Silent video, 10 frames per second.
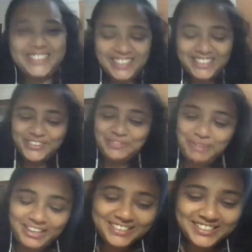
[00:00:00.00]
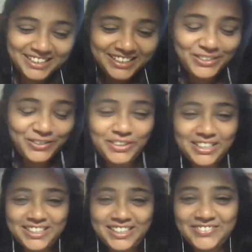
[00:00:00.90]
send out mails 2
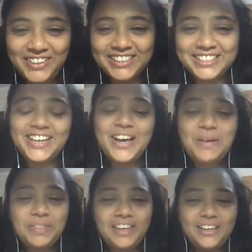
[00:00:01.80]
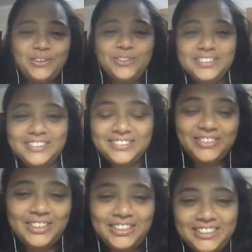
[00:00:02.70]
weeks in advance. But thank you
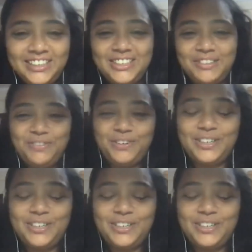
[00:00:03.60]
for Sanjeev